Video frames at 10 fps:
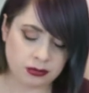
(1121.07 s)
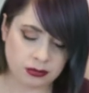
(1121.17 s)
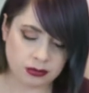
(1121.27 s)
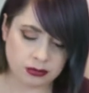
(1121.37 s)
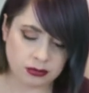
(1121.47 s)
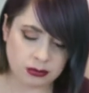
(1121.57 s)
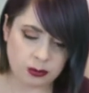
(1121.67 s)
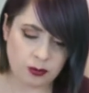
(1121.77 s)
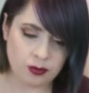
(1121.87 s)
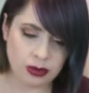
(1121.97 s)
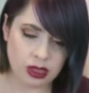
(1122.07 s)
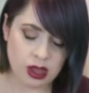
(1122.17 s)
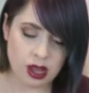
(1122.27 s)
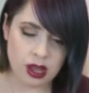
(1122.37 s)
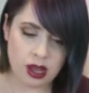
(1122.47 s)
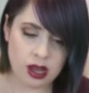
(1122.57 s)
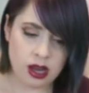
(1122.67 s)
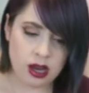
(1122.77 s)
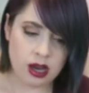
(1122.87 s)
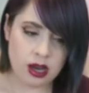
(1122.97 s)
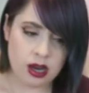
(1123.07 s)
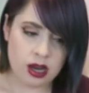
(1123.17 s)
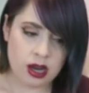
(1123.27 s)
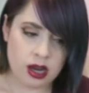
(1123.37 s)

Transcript: Nothing is said.